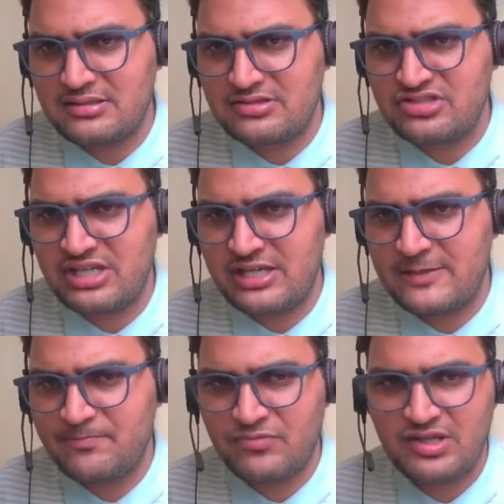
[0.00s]
j,
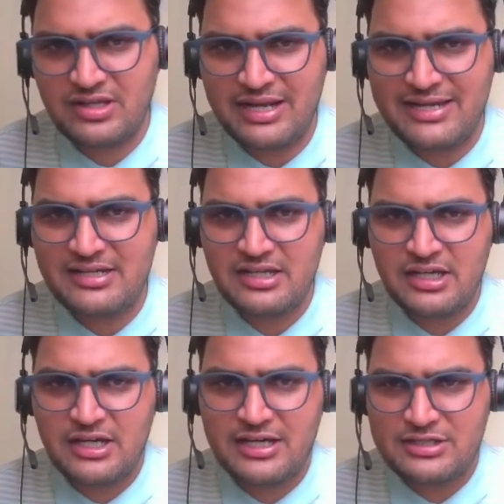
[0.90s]
right?
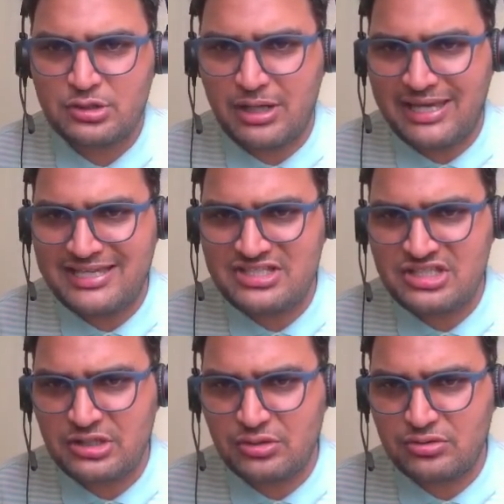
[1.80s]
So I is
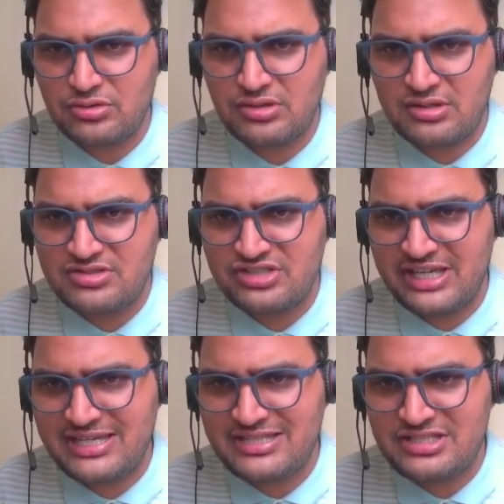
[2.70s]
0, j
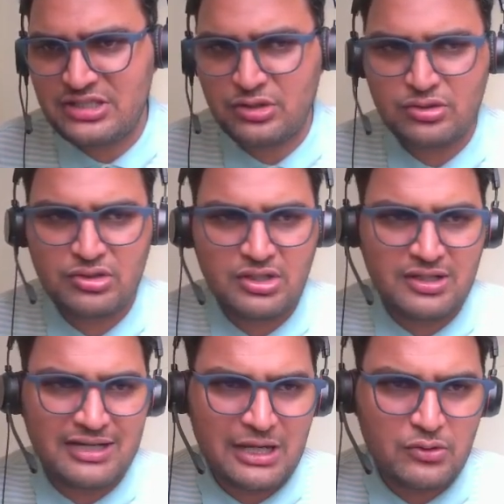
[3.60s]
is 0.
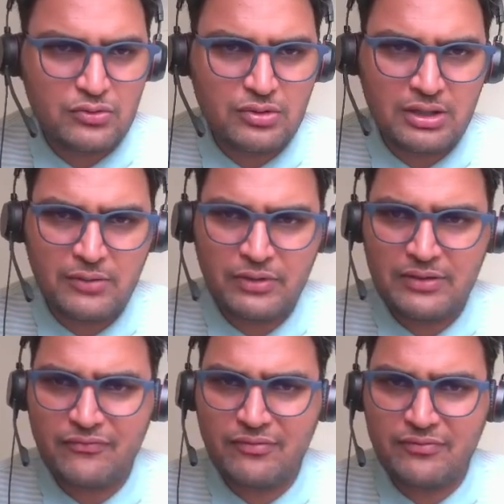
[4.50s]
Now
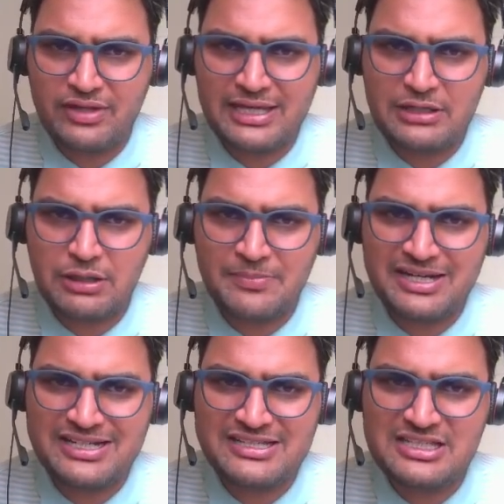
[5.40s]
we have
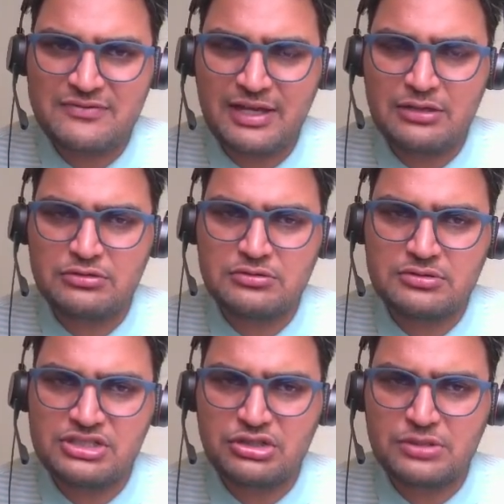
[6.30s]
updated this value,
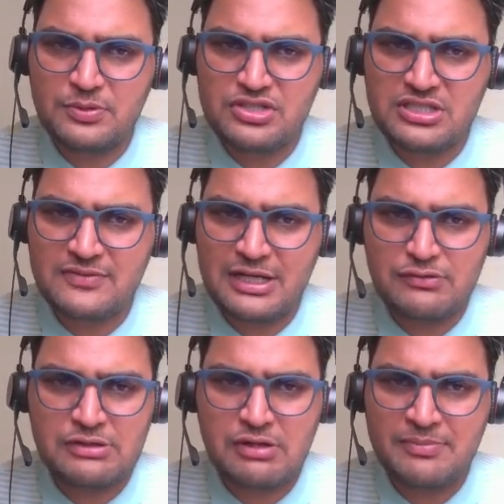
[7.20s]
zeroth position value
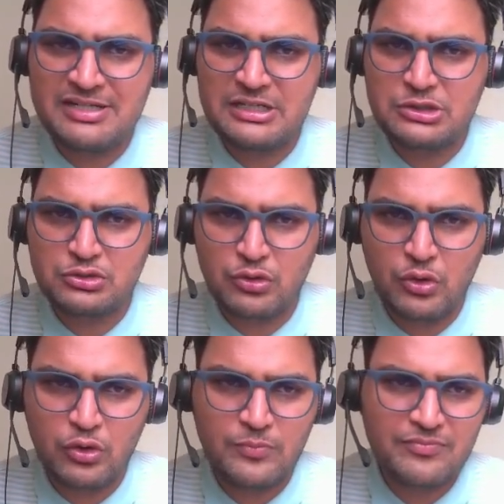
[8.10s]
we have updated to O,